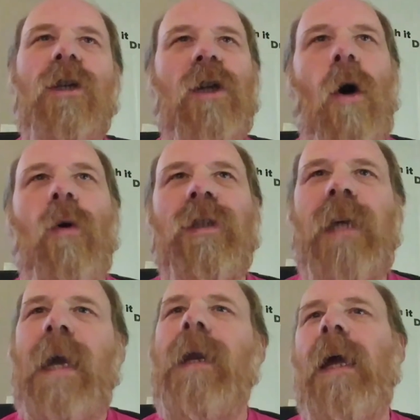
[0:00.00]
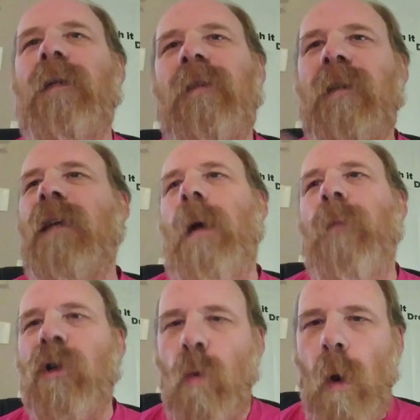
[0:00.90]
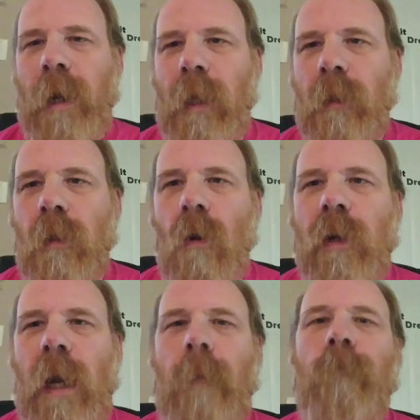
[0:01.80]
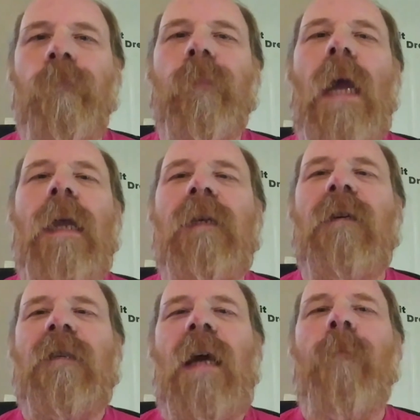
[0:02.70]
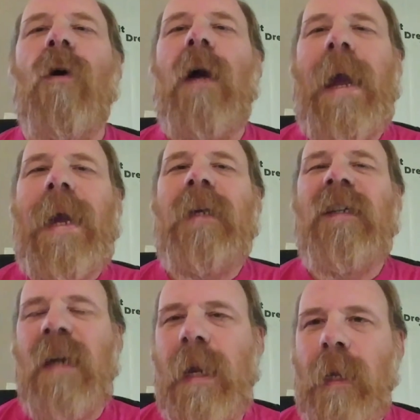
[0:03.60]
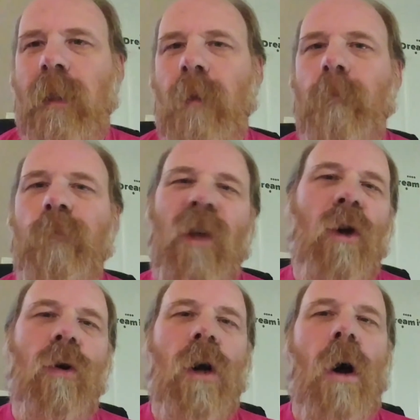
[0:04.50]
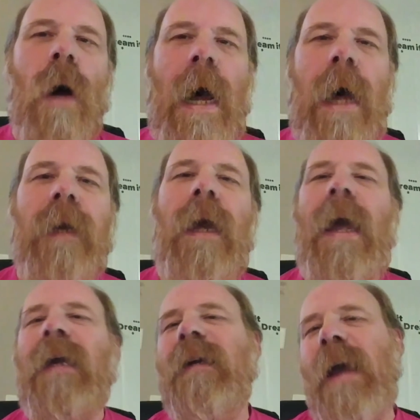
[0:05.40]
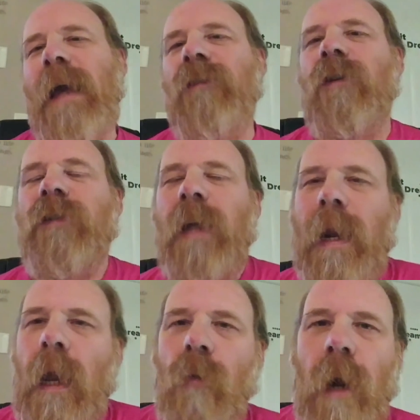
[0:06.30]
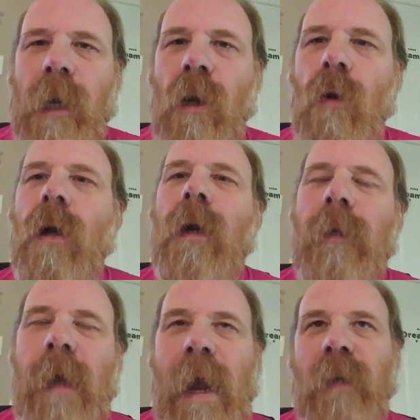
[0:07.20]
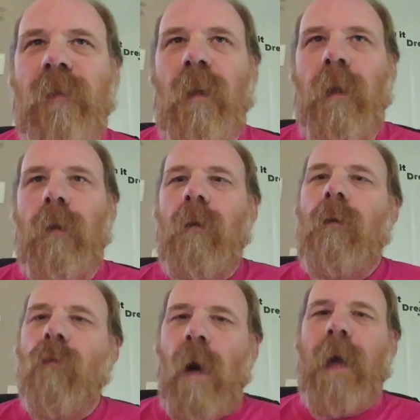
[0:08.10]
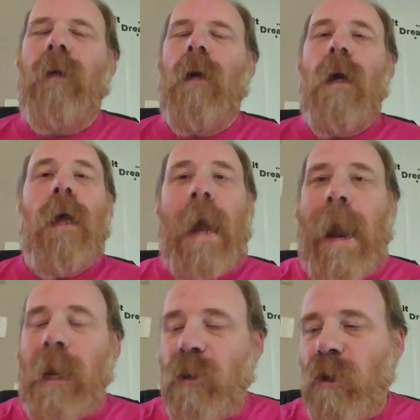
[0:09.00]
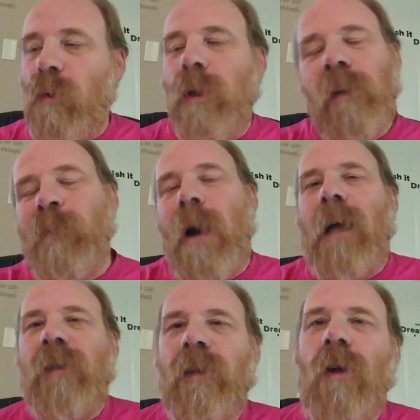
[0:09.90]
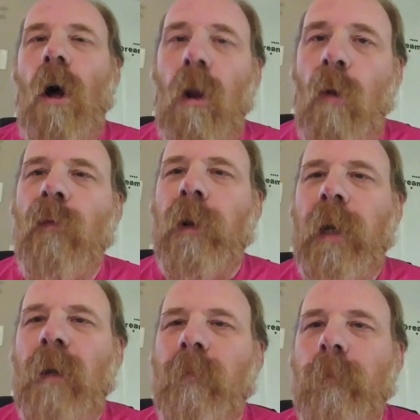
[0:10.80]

So say it ends December 20th, okay? December 18th, you go on and cancel satellite radio. Cancel it, right? And do this process all over again.